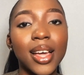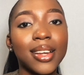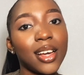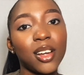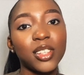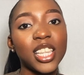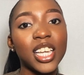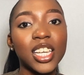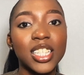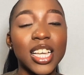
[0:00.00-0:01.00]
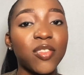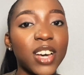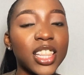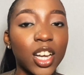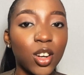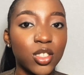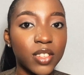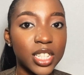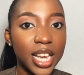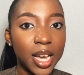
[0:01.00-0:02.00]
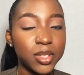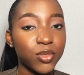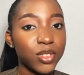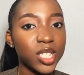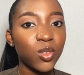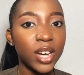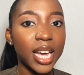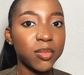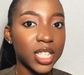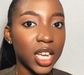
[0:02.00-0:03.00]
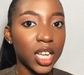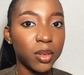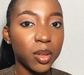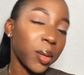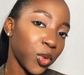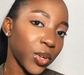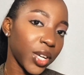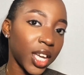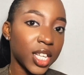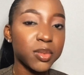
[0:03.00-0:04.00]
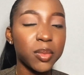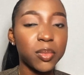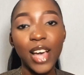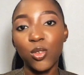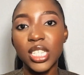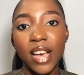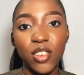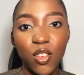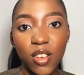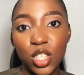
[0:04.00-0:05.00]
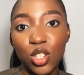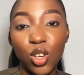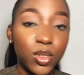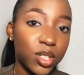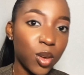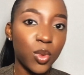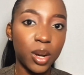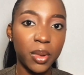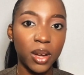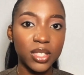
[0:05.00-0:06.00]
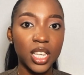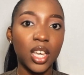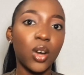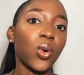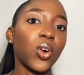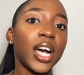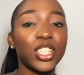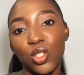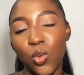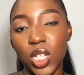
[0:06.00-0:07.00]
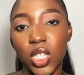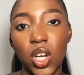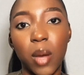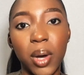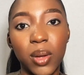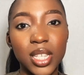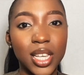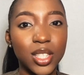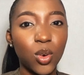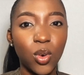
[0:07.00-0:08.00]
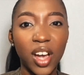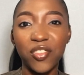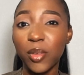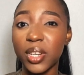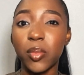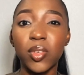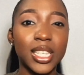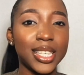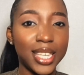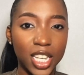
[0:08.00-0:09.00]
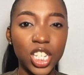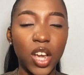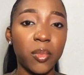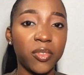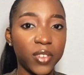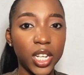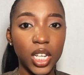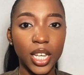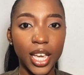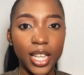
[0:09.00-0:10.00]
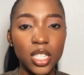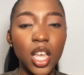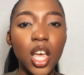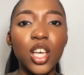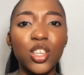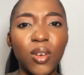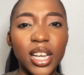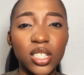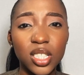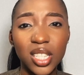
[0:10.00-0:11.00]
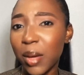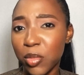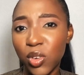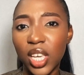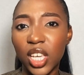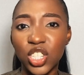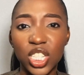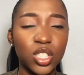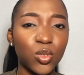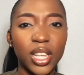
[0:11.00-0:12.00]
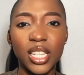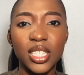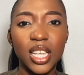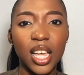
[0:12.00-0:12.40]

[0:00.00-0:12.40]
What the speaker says: Now, the thing is, I find that a lot of the times, the reason why I'm saying maybe I'm okay is maybe I don't want to have a conversation with someone about it, or I just don't want to talk about it, or I've not been able to gauge how I'm feeling yet. So I just say I'm okay just so that